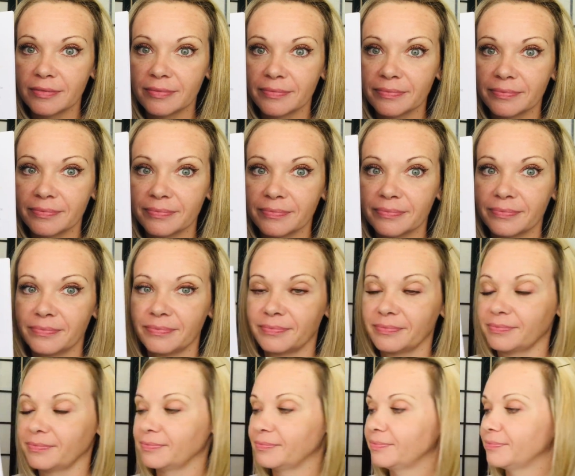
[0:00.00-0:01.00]

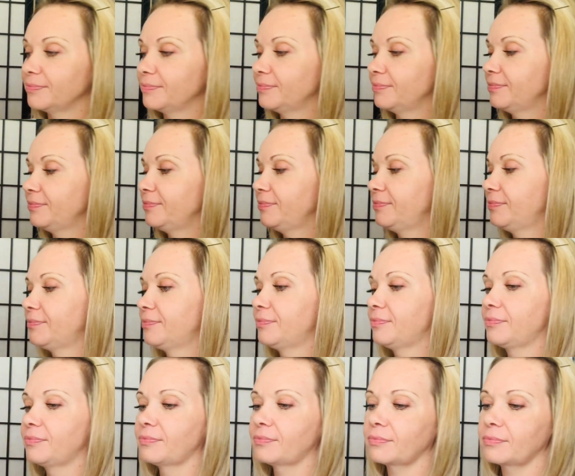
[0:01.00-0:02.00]

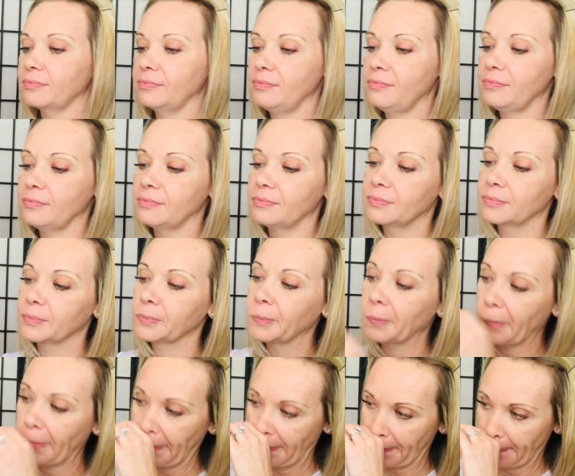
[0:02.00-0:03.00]

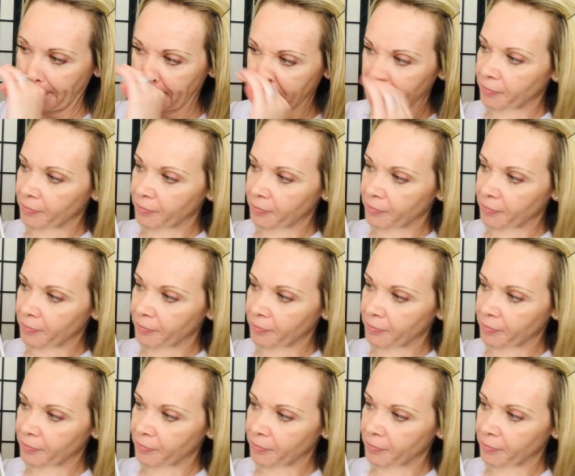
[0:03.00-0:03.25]
(silence)